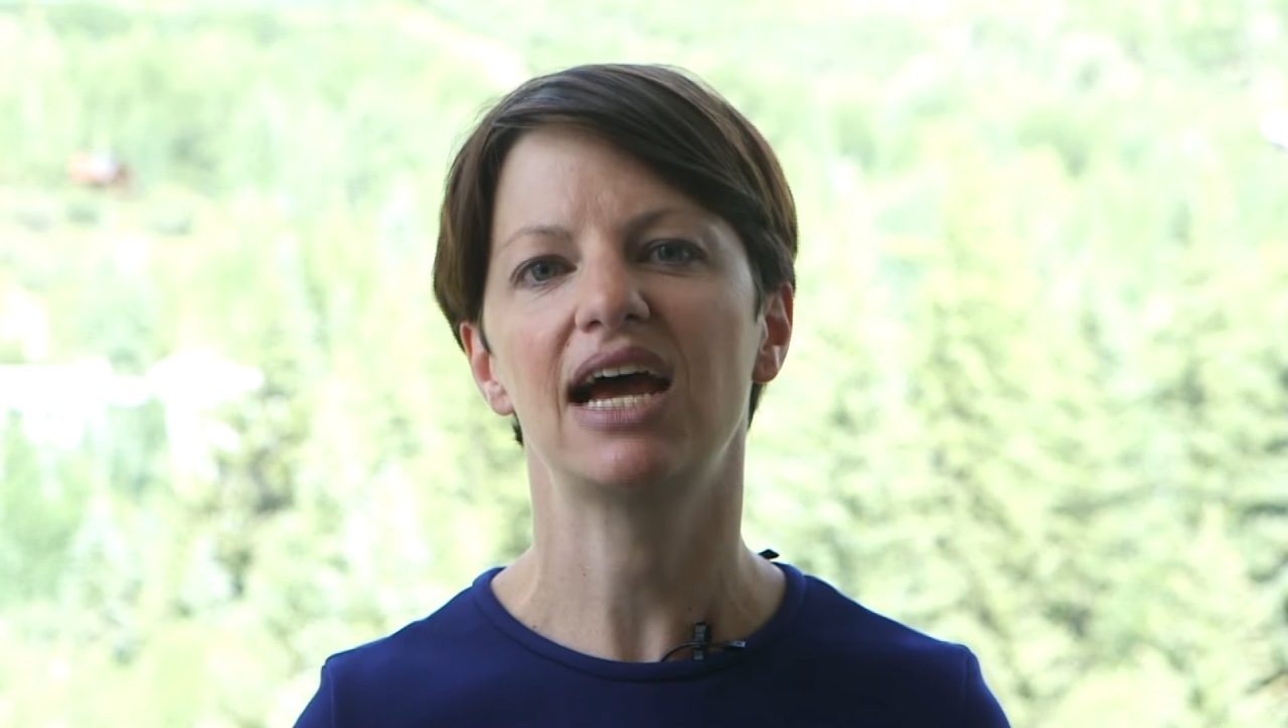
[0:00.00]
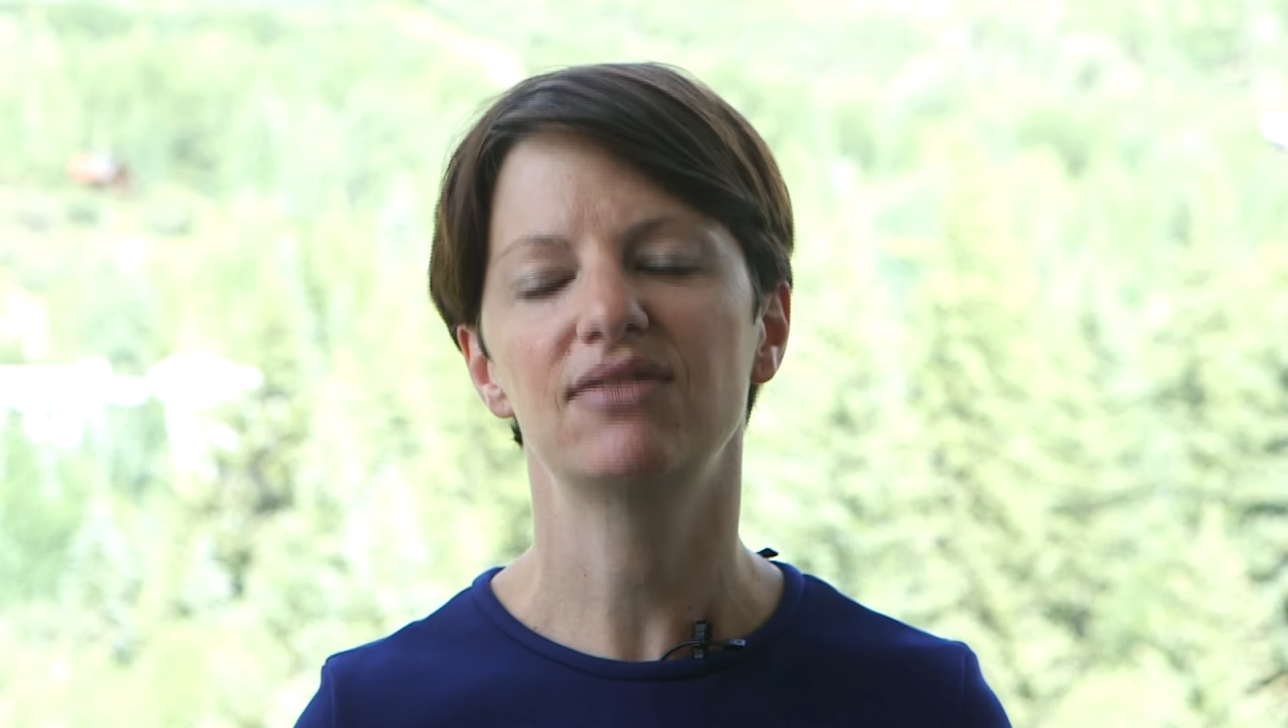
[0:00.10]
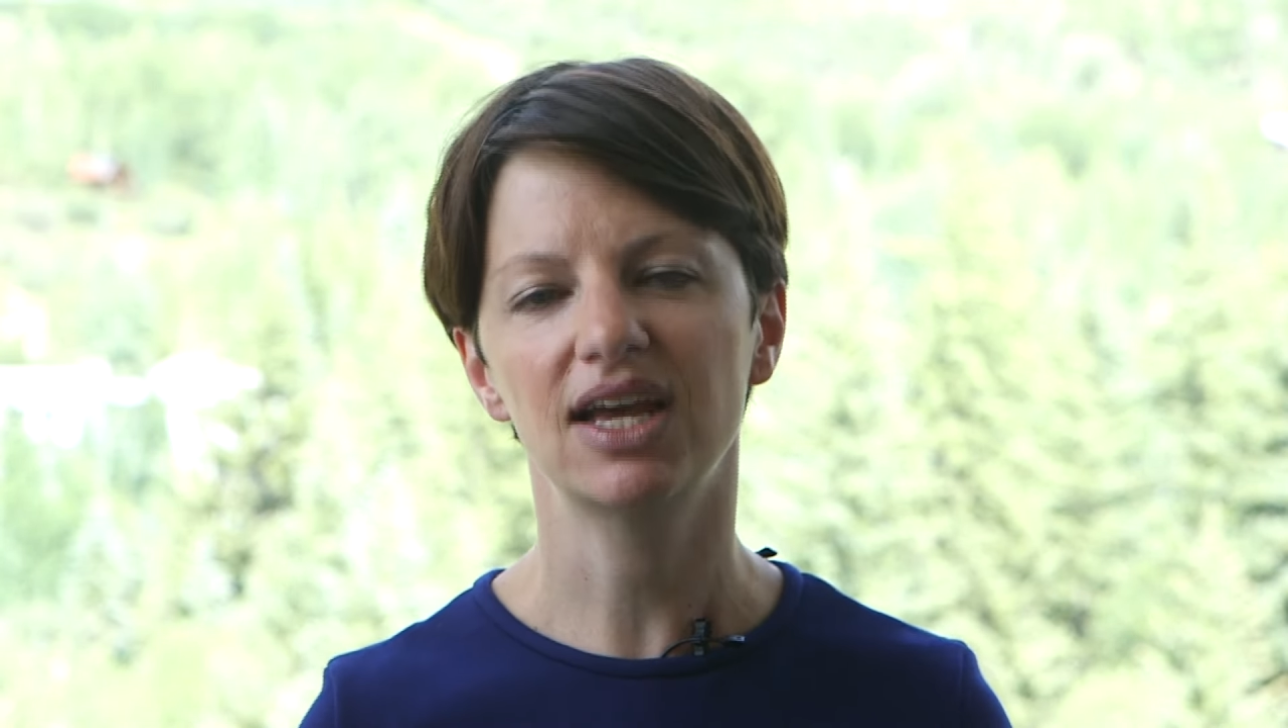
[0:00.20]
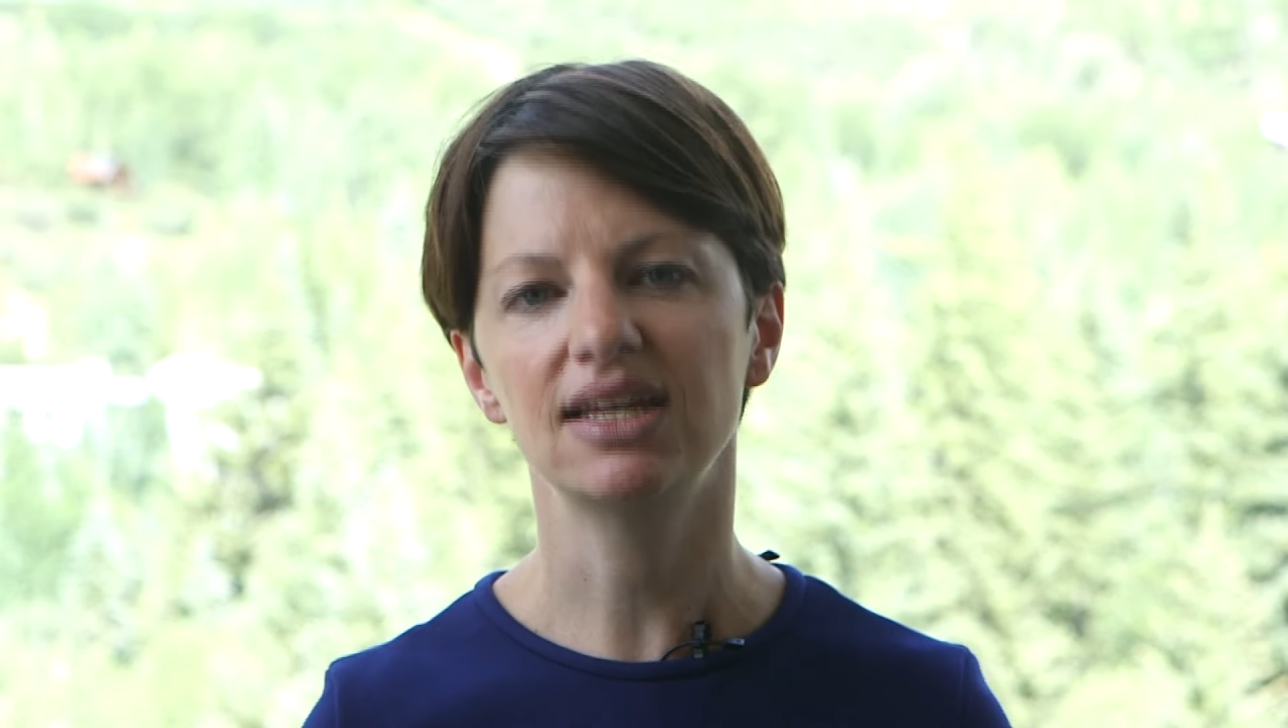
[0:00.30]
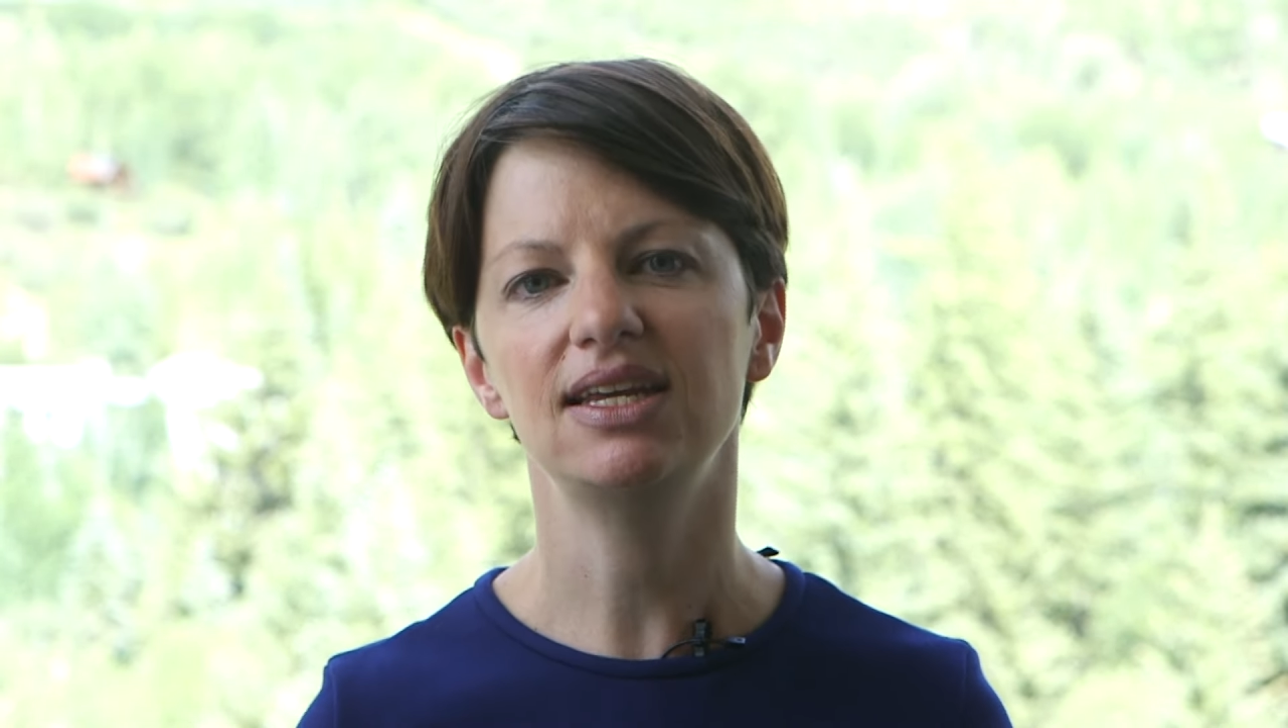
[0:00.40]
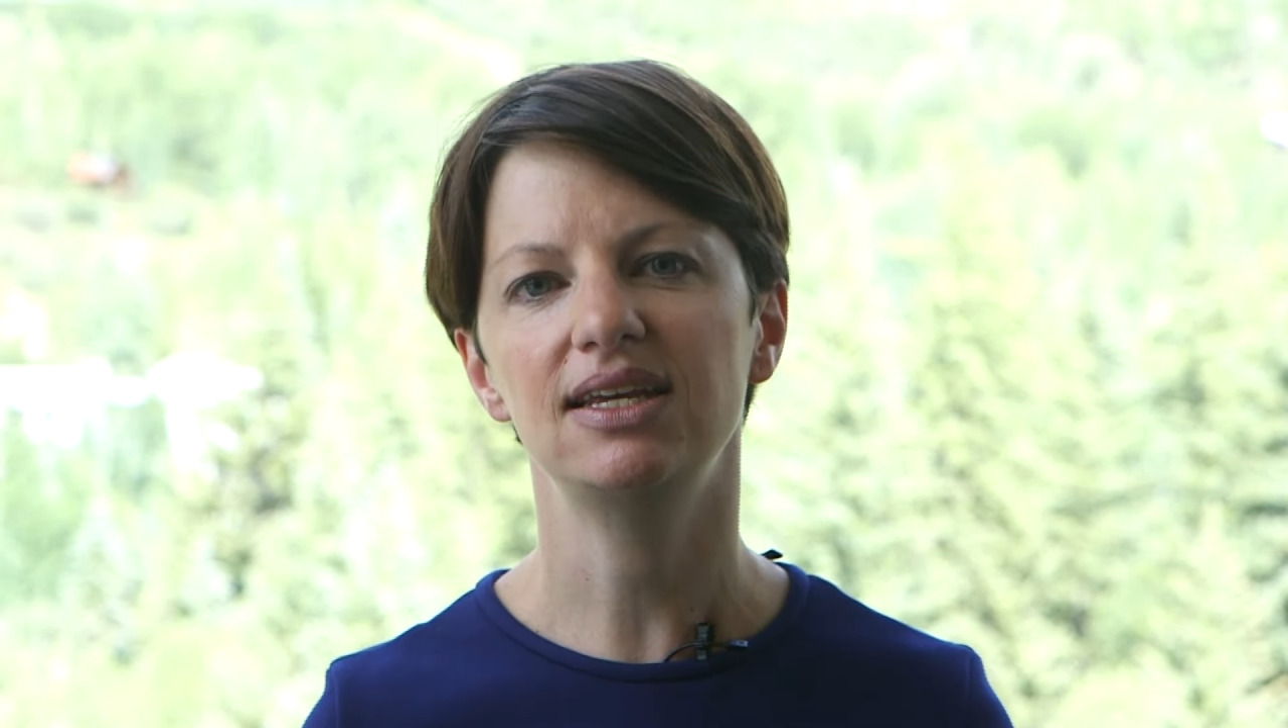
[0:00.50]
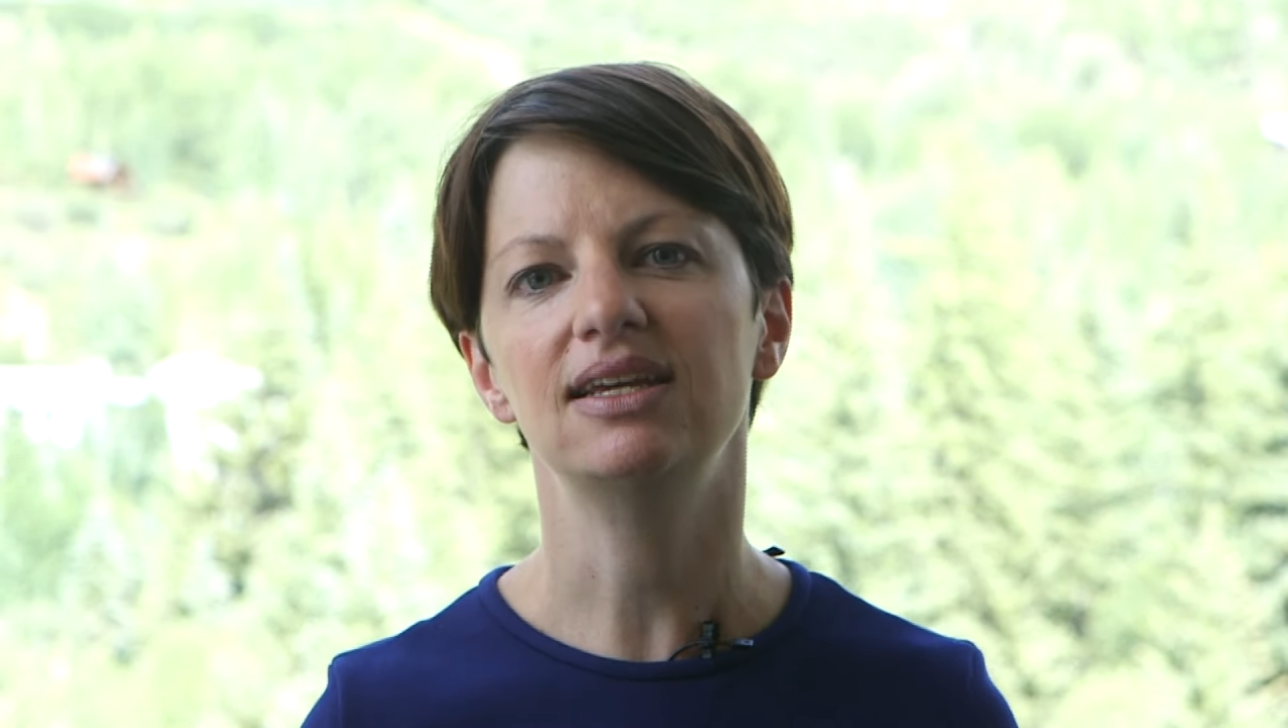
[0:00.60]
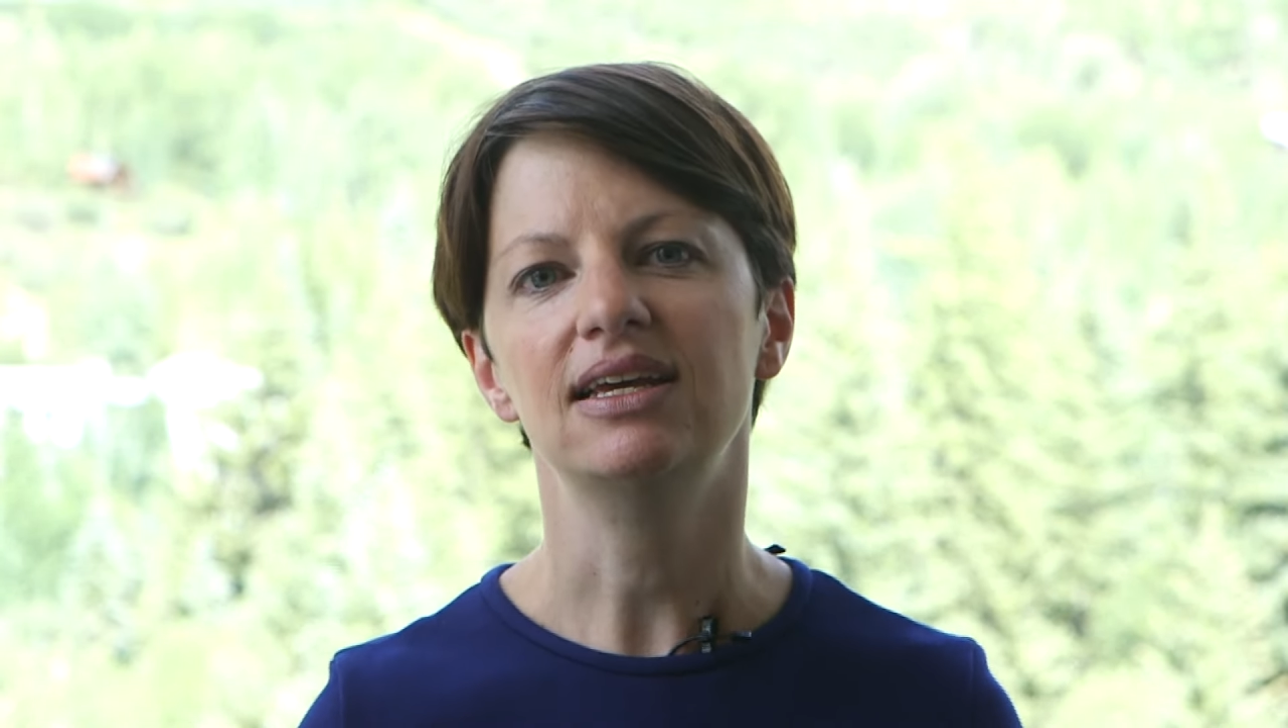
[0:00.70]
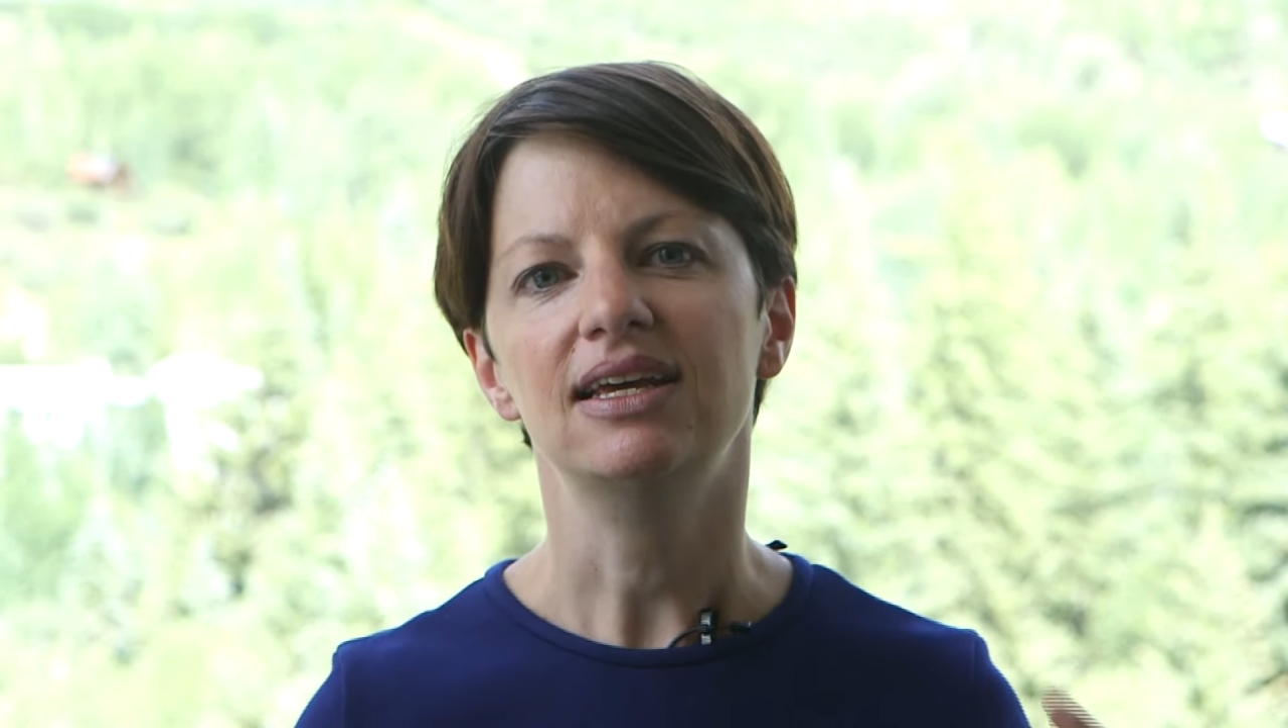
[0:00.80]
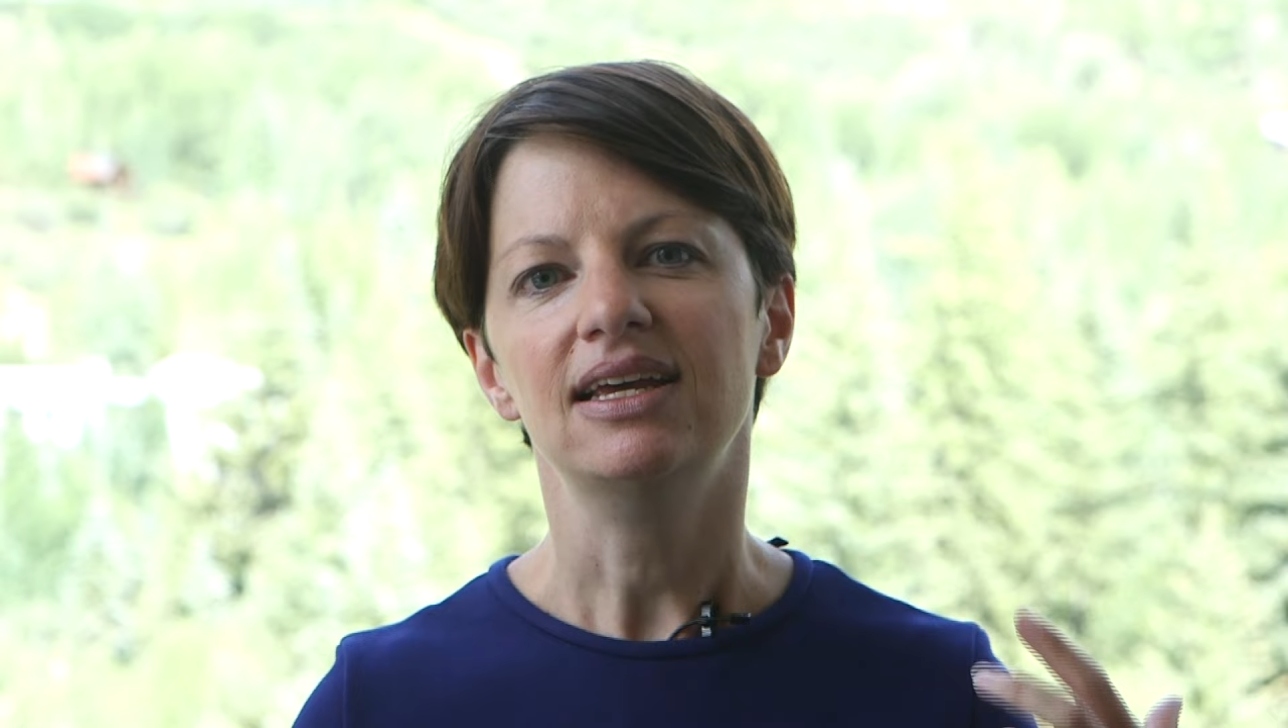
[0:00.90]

have any